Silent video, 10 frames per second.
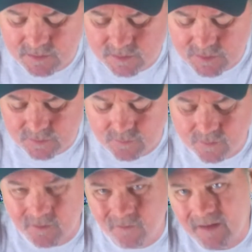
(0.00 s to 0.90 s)
to
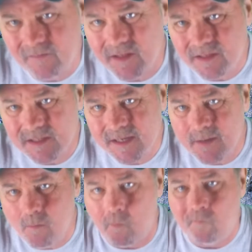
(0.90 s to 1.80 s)
the gravy that's in
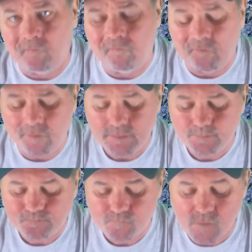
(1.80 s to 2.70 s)
it.
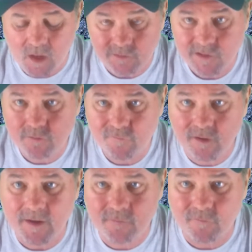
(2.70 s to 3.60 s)
I was a little
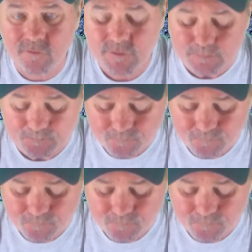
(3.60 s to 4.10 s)
frightened at first,